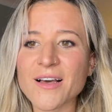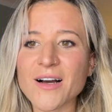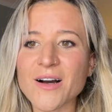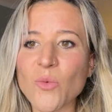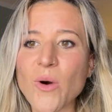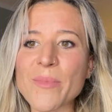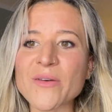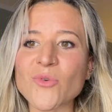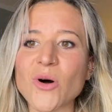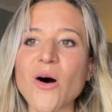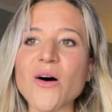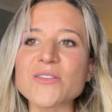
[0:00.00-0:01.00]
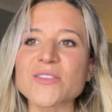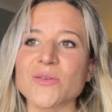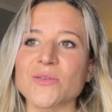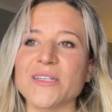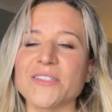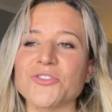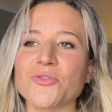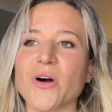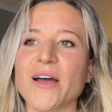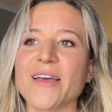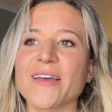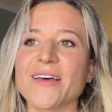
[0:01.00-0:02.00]
women will also
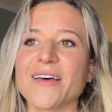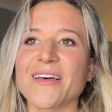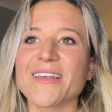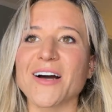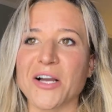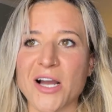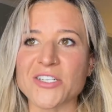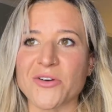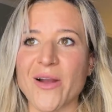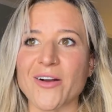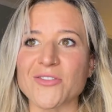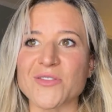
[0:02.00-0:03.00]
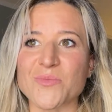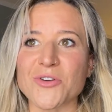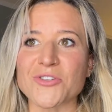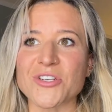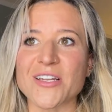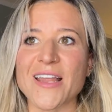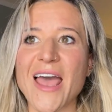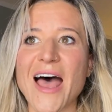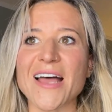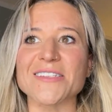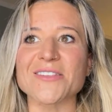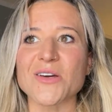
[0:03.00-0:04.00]
enjoy Akashic Records immersion
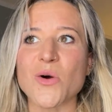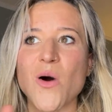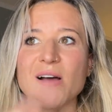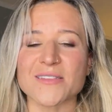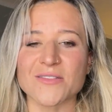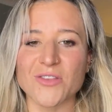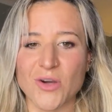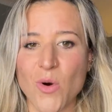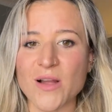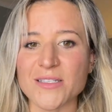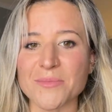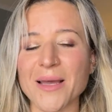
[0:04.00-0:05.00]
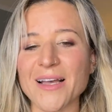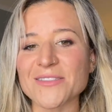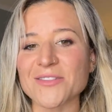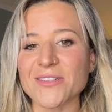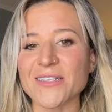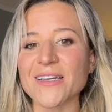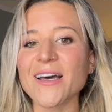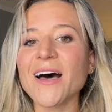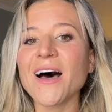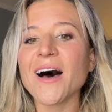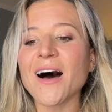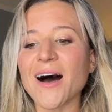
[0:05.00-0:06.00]
and the Quantum Mastery
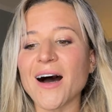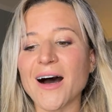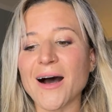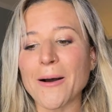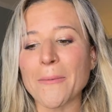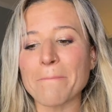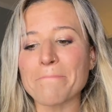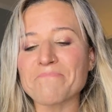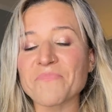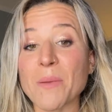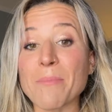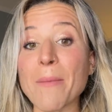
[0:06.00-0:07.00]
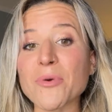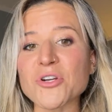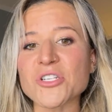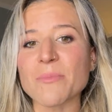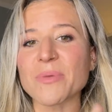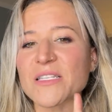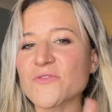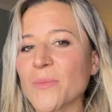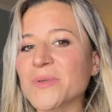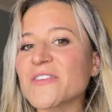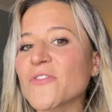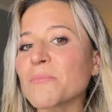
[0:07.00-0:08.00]
membership, but it's from
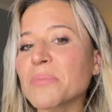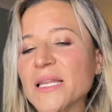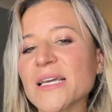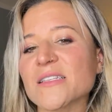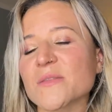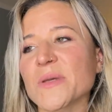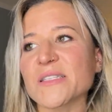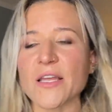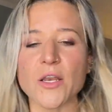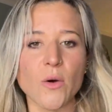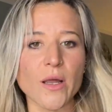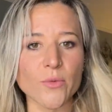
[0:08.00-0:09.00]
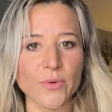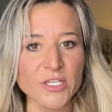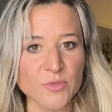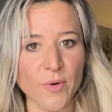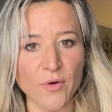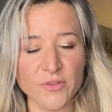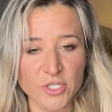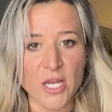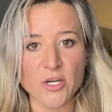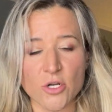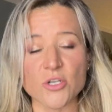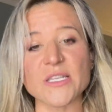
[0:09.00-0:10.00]
a different place because I know how to reach both
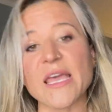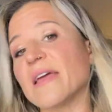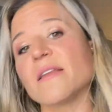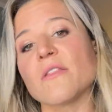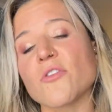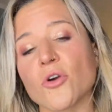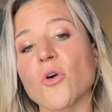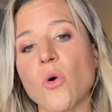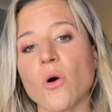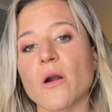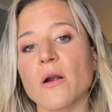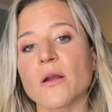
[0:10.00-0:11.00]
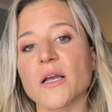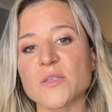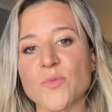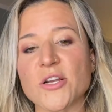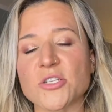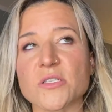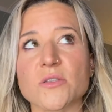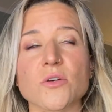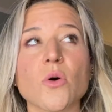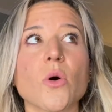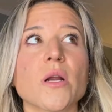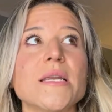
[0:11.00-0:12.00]
genders in their core expressions and their
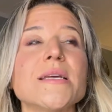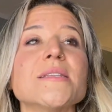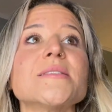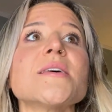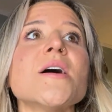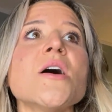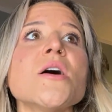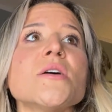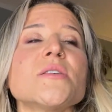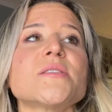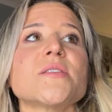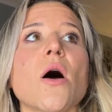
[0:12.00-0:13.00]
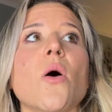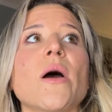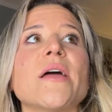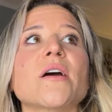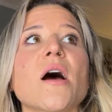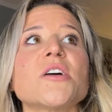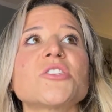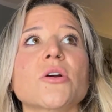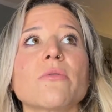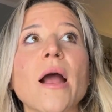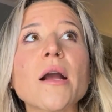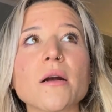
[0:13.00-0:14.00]
core needs. So in Akashic
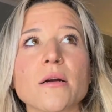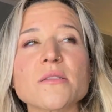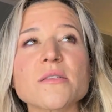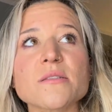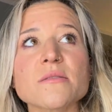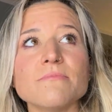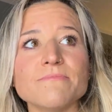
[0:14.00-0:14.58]
Records,